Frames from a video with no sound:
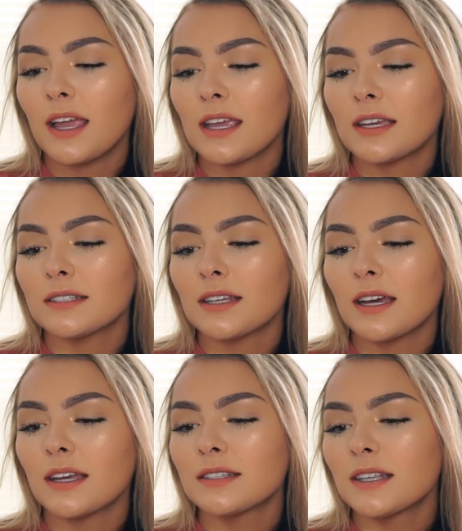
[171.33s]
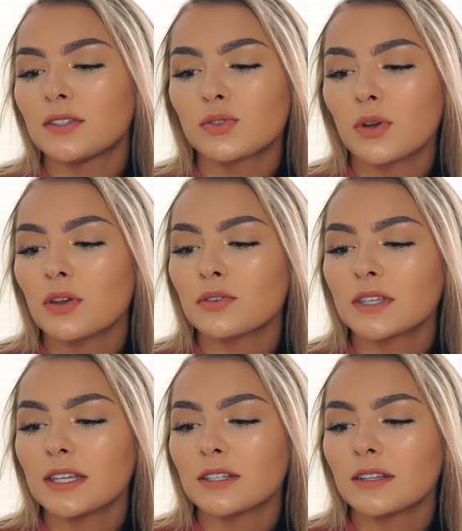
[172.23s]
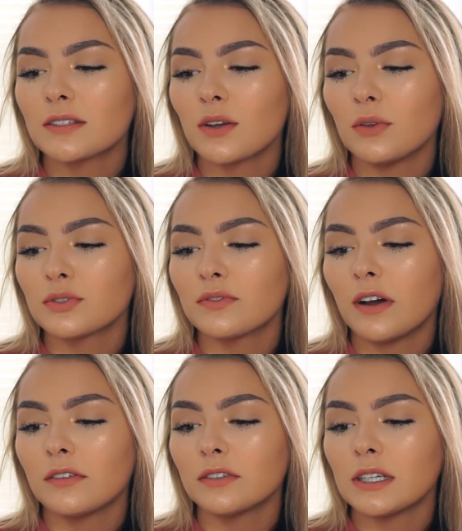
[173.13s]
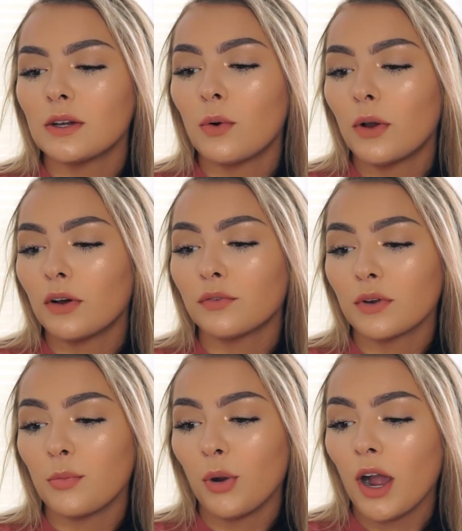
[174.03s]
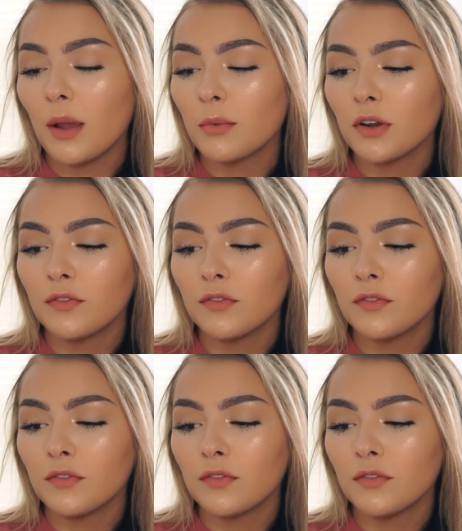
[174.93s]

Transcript: And it says, treat your skin to this ultra velvety oil-free primer.